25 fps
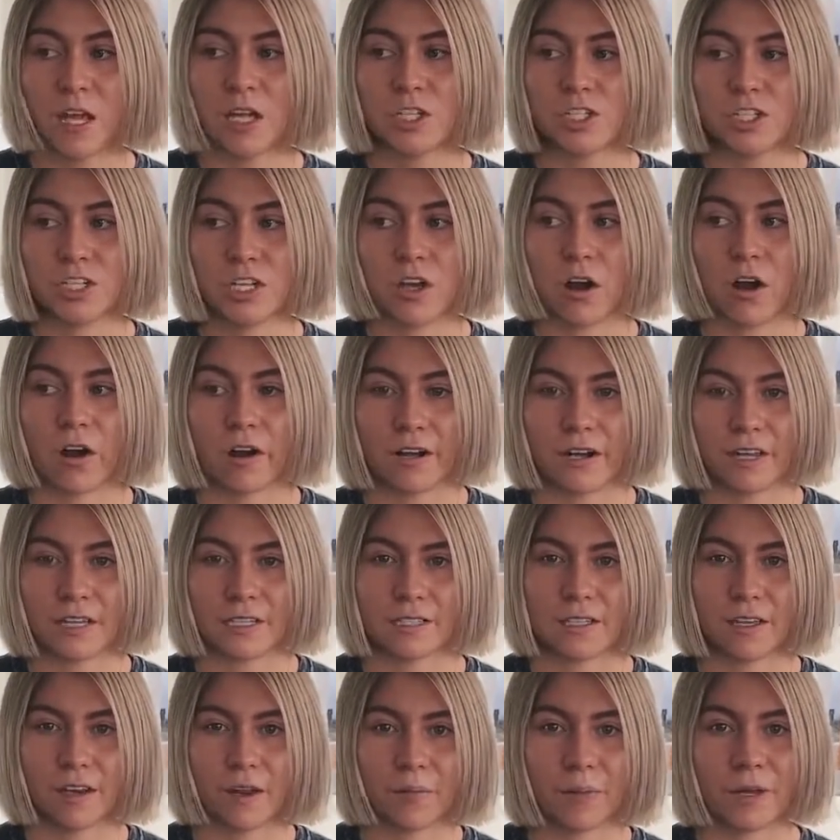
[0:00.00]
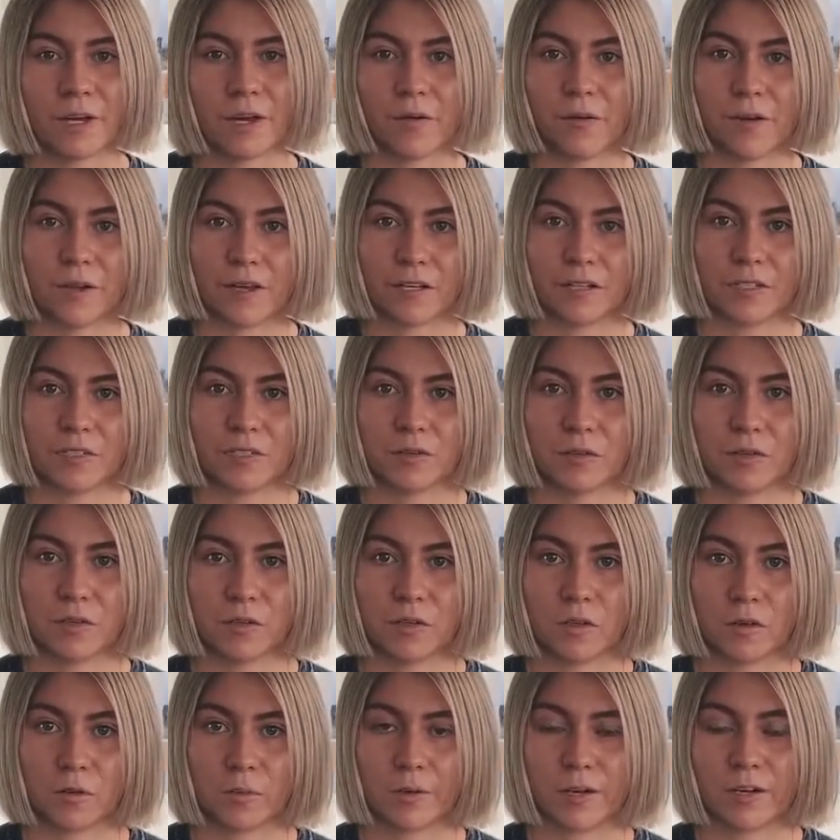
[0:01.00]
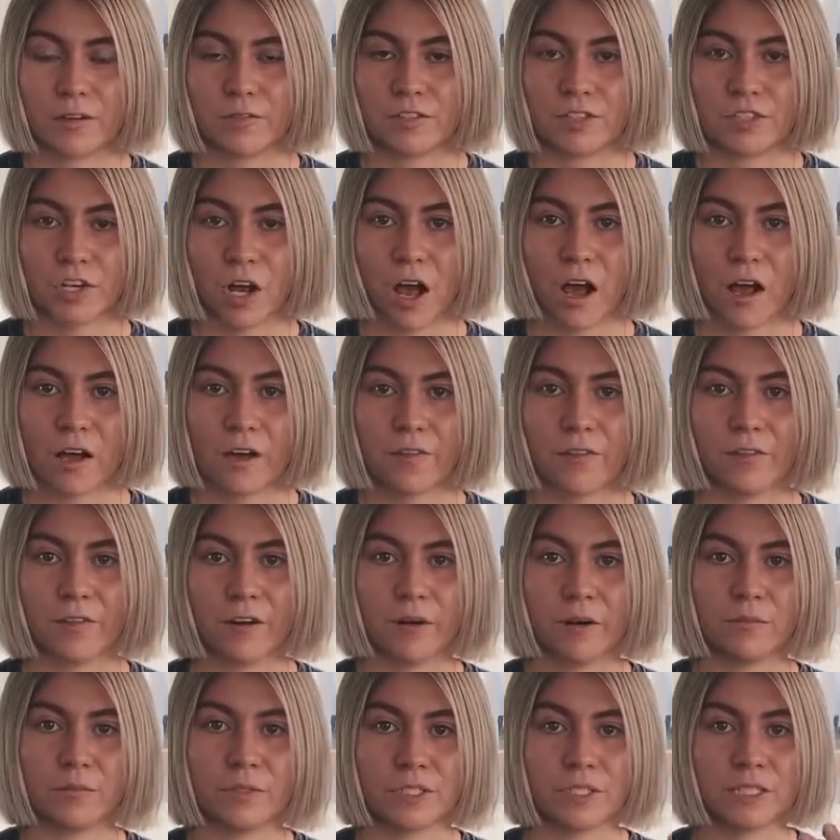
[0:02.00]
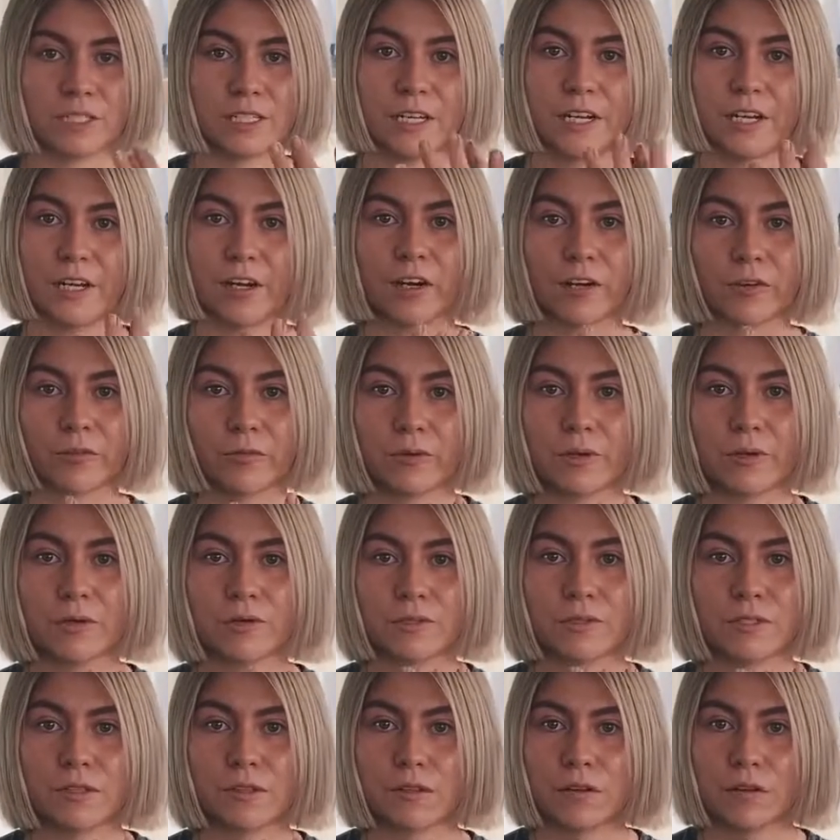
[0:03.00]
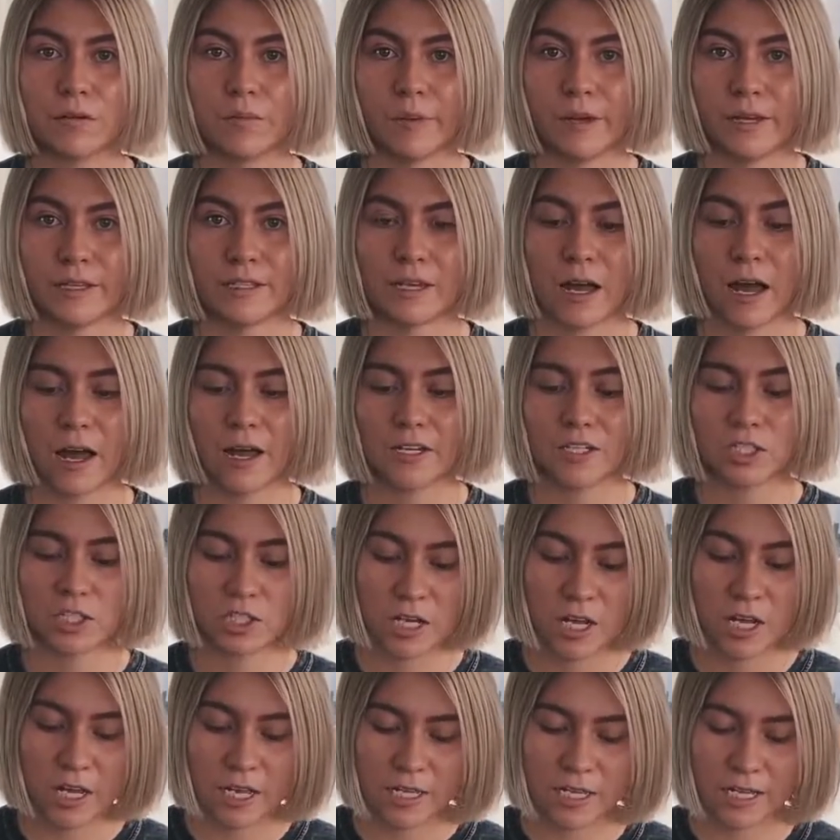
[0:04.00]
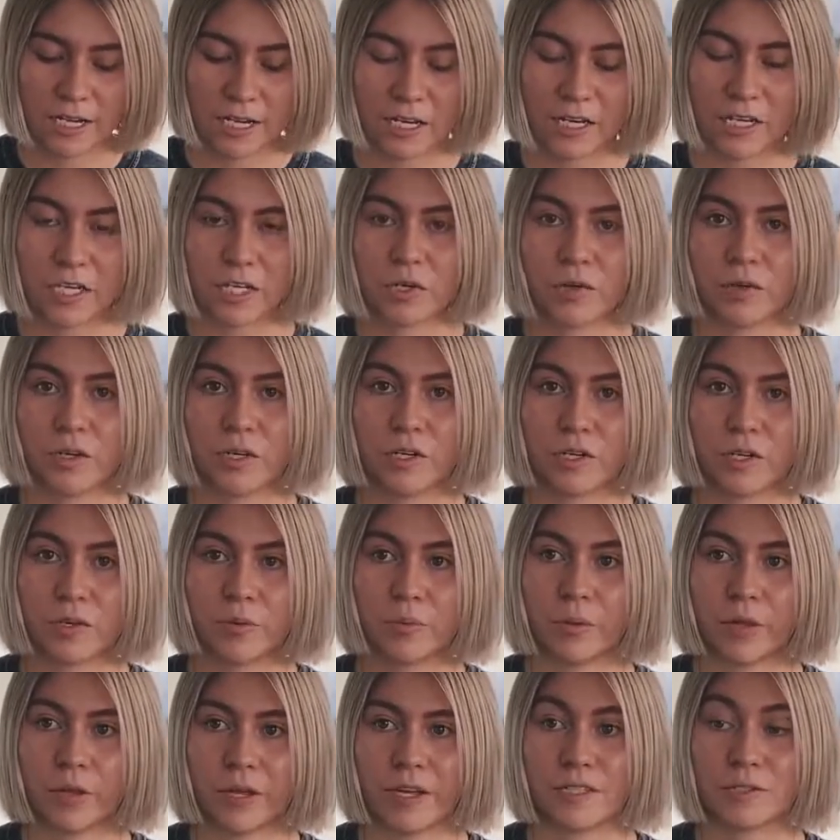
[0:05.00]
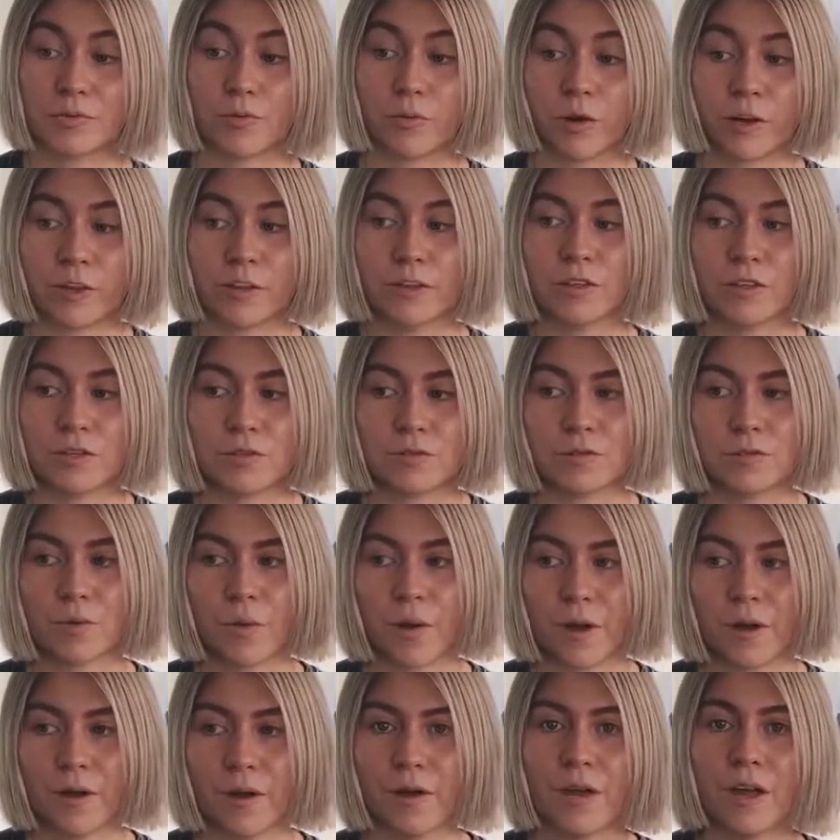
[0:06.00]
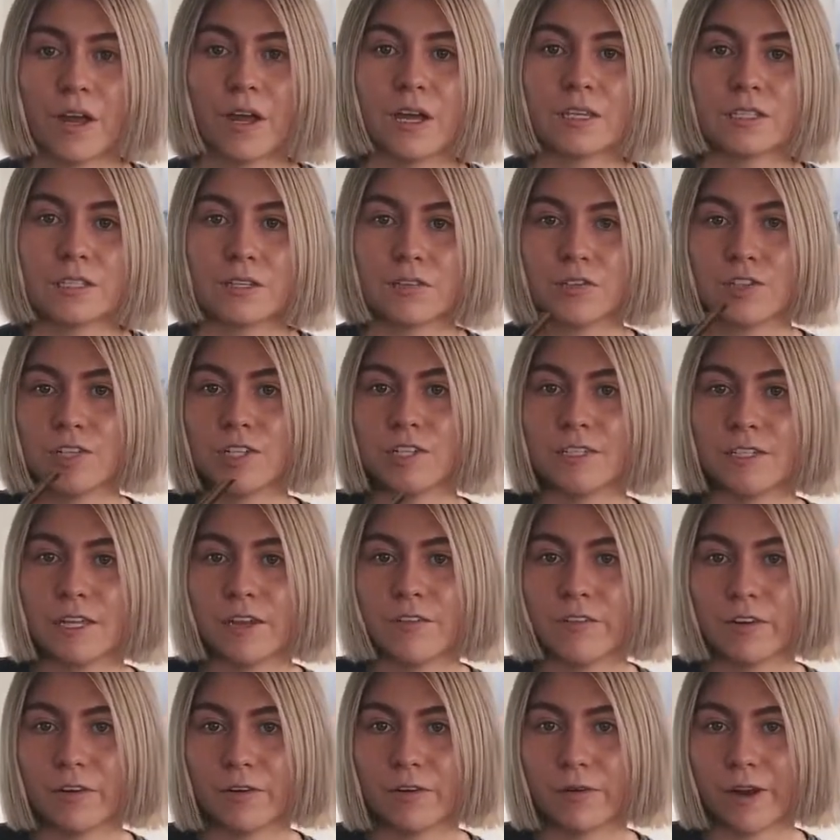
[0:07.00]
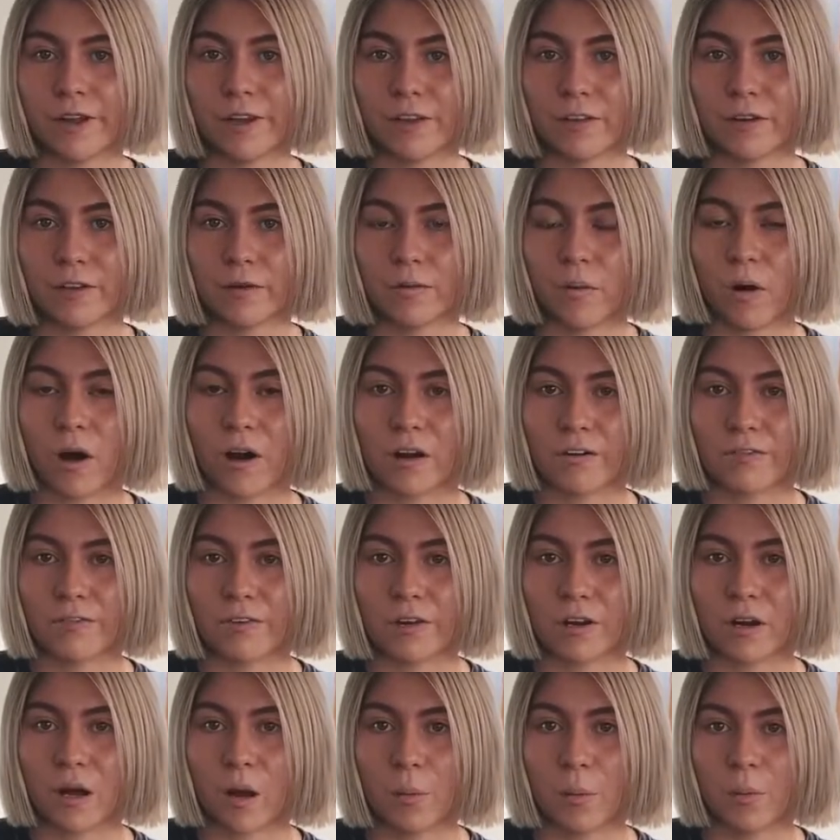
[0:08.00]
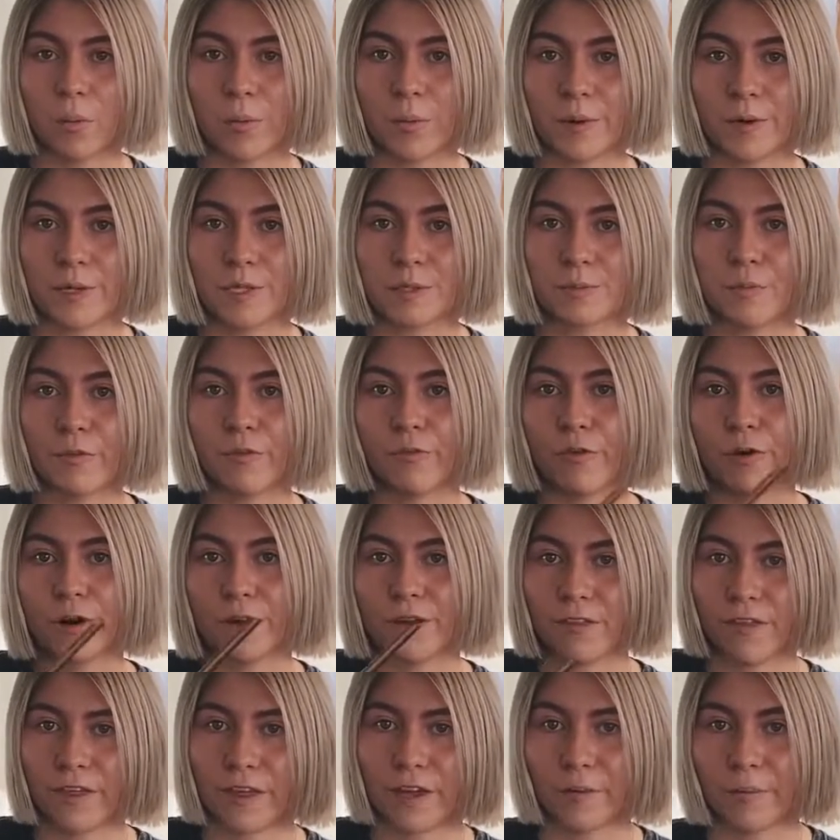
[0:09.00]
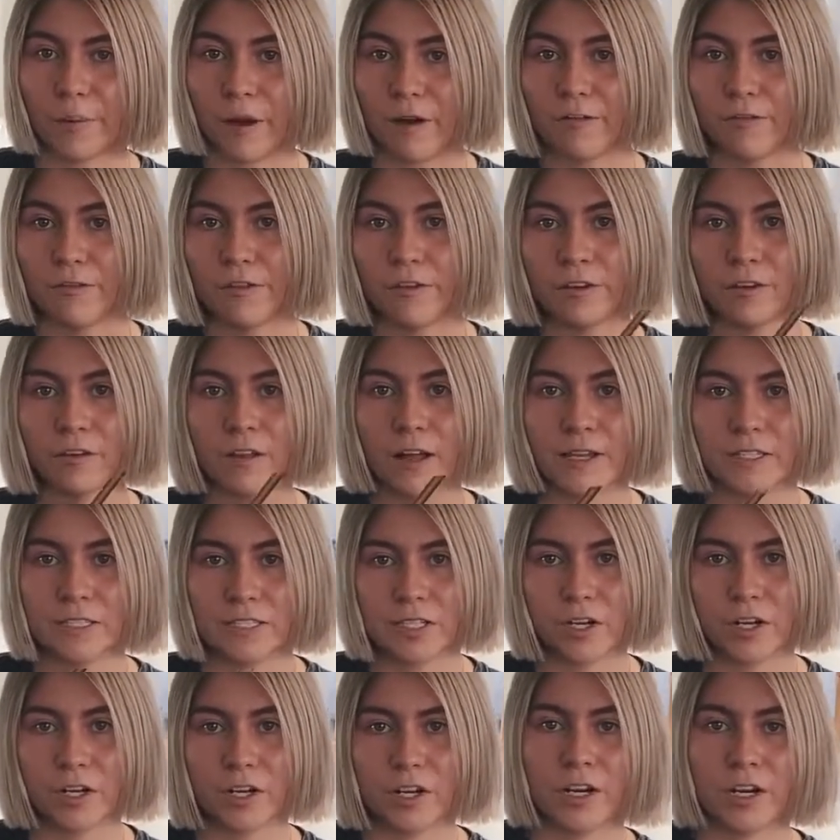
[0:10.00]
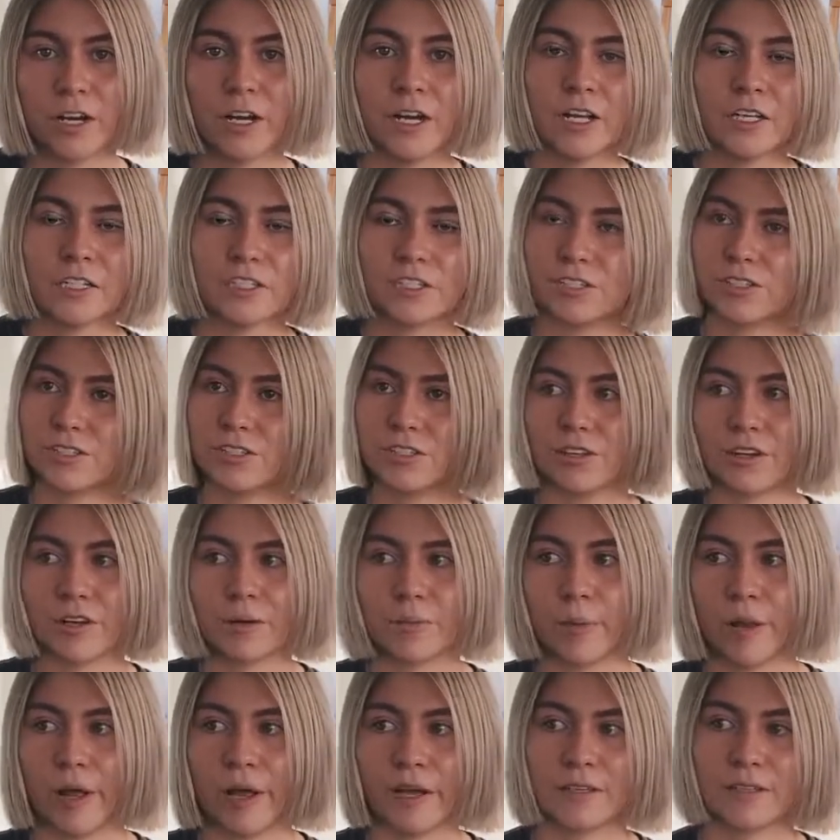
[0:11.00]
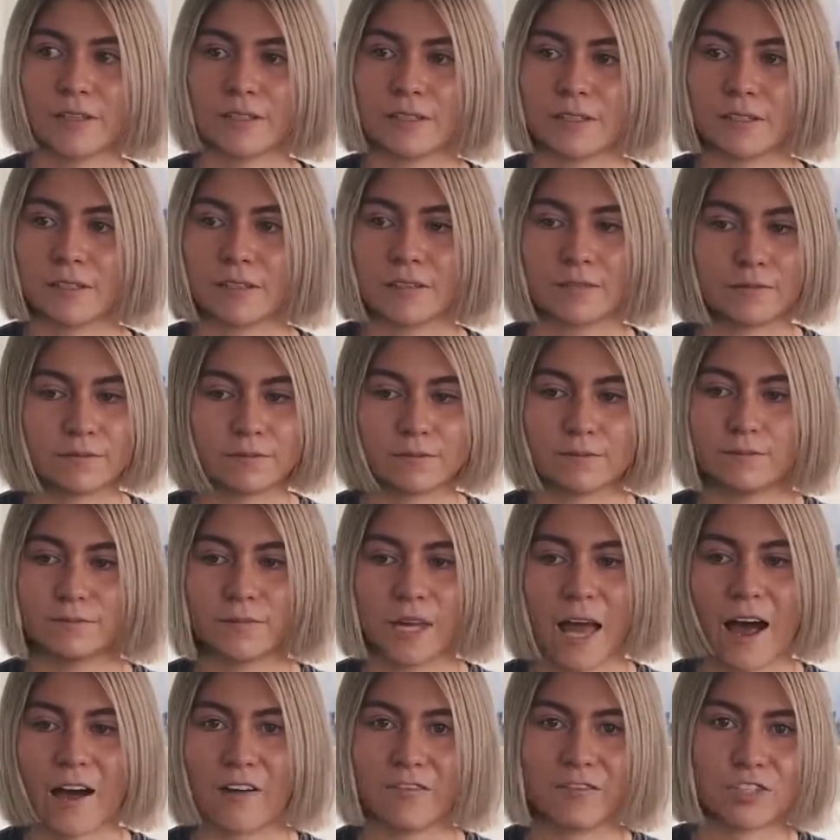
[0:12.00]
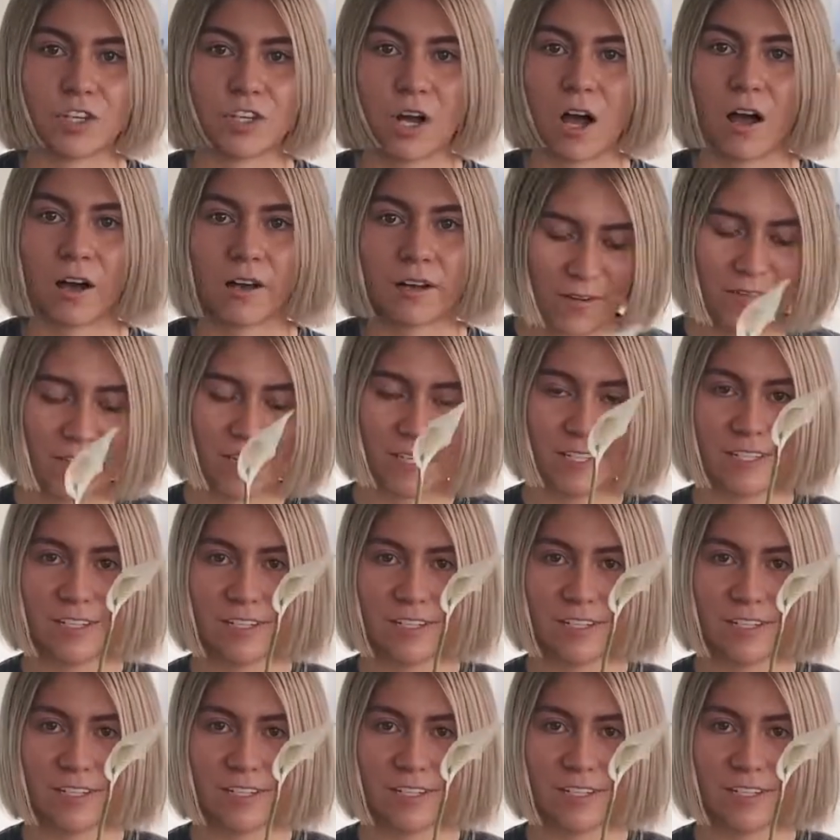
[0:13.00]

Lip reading: She already is going to be going into a little bit of shock from just getting her roots a little bit touched, getting into a new place with new soil. So just give her regular water for a couple weeks before you think about fertilizing her, just so your plant doesn't have shock. But this is